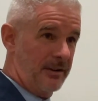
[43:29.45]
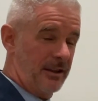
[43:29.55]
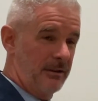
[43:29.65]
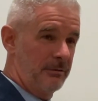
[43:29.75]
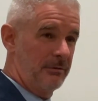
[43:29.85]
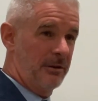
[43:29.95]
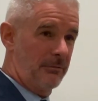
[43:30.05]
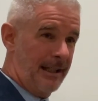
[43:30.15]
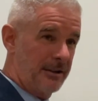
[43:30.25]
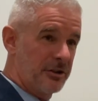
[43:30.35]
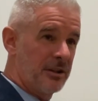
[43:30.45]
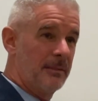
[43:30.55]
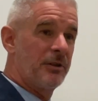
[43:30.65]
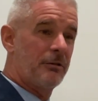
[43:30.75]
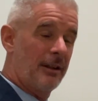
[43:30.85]
so
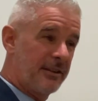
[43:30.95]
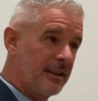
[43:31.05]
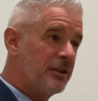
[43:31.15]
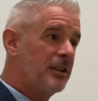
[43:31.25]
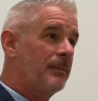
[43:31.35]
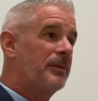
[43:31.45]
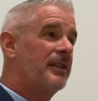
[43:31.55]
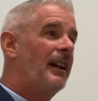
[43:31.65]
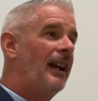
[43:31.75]
directorships, trusteeships.